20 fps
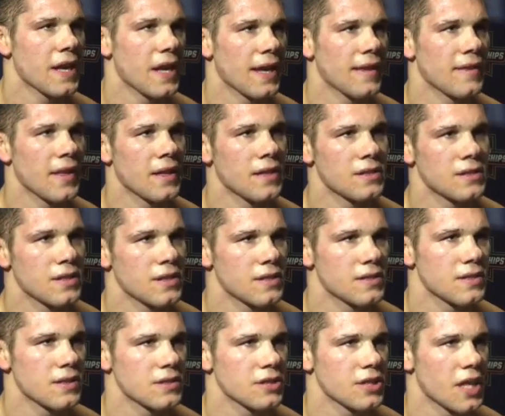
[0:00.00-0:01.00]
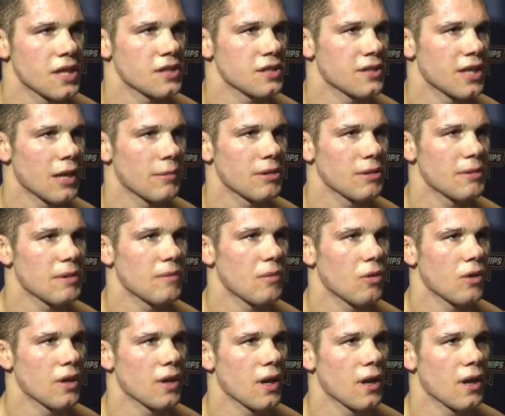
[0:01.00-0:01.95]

and then just changing it up a little bit more.